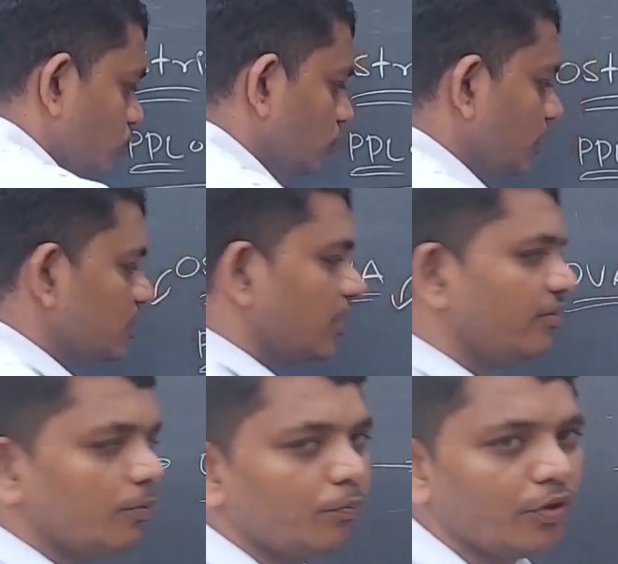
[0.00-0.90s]
So these are
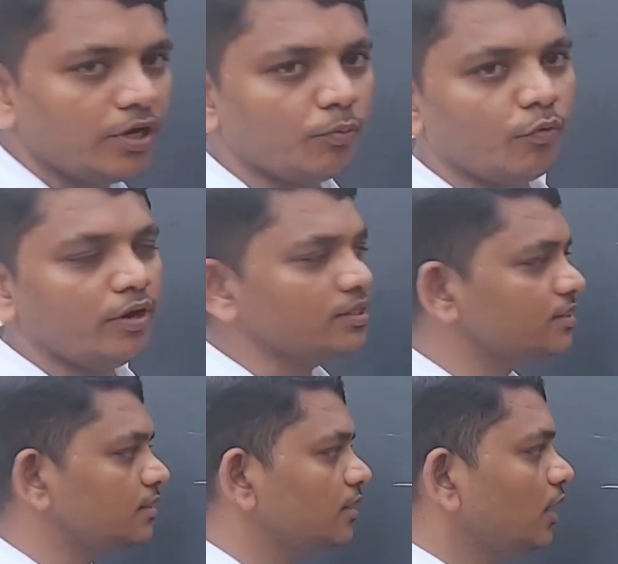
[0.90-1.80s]
important
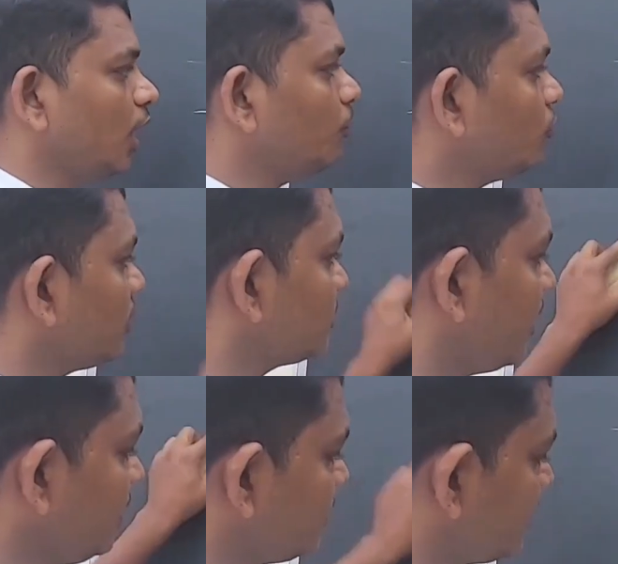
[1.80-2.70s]
points about the
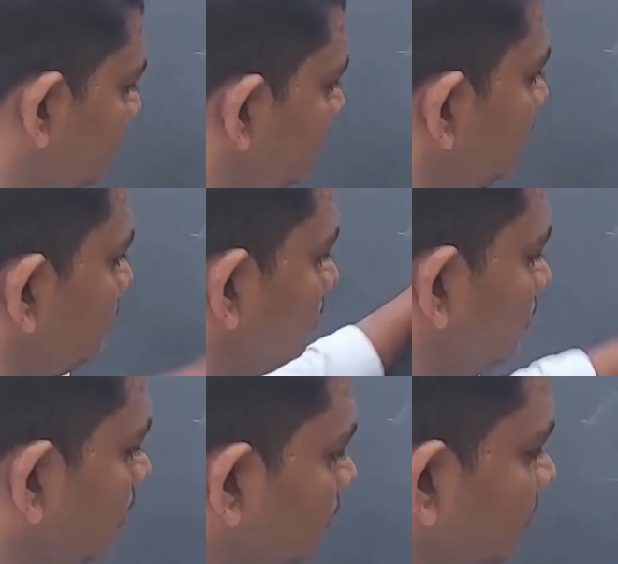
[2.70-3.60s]
size
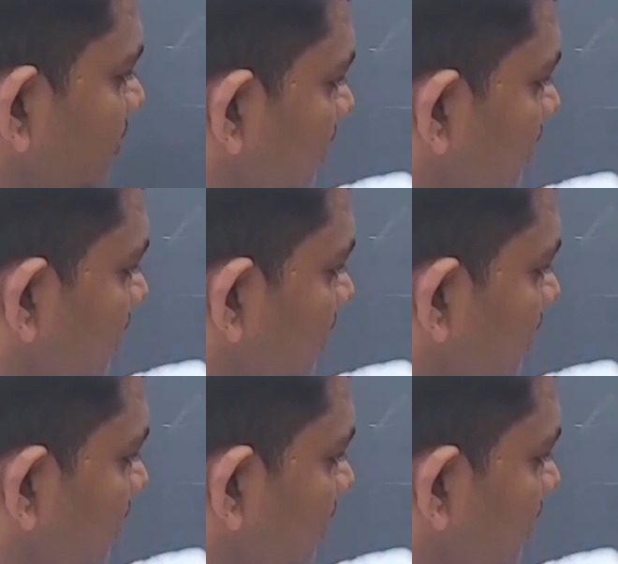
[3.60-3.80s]
of the